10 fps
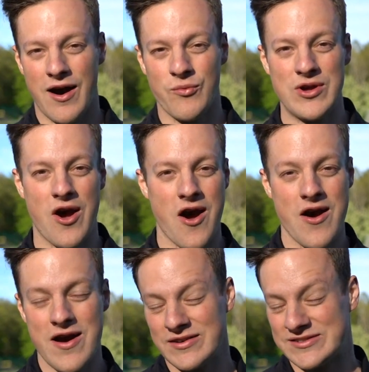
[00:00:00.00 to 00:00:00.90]
We
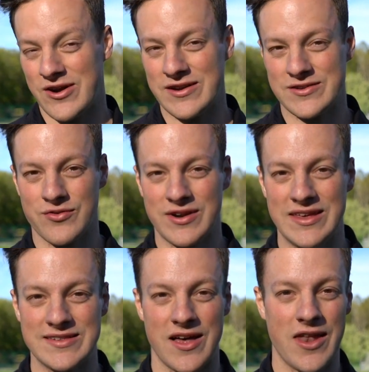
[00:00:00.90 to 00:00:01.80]
are starting to
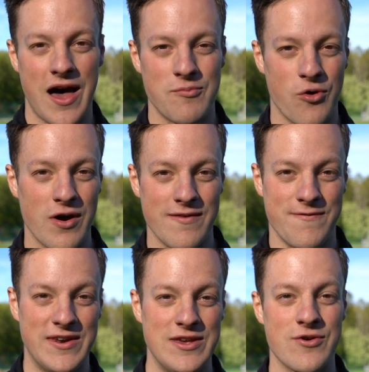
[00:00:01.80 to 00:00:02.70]
release a lot more
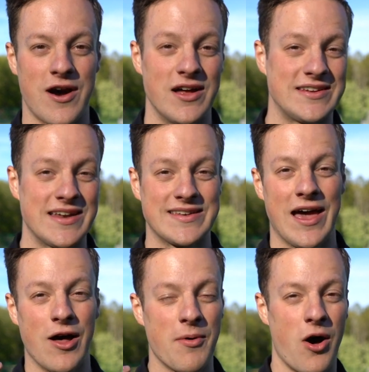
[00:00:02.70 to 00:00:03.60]
video content to
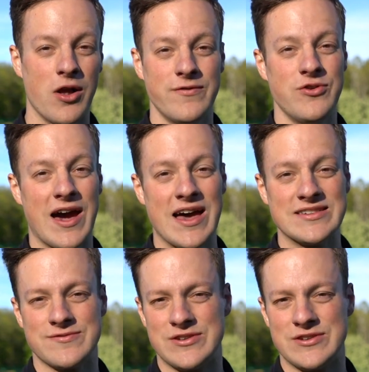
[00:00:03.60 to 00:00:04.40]
help all of you guys.